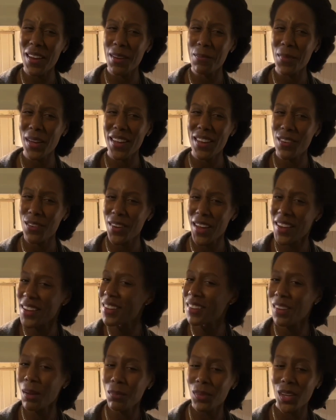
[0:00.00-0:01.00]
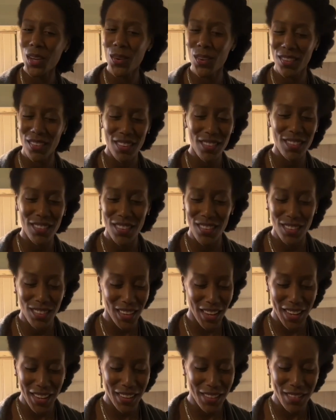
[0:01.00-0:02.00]
Am I creating something, or is this just
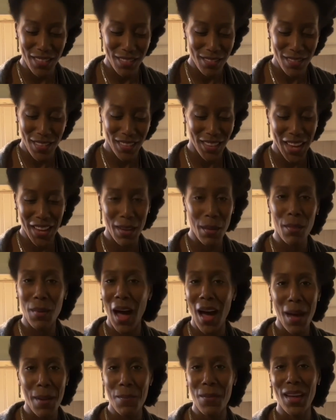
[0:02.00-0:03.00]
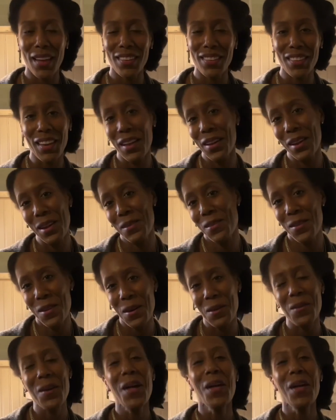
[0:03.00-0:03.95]
like a hot mess? I don't know.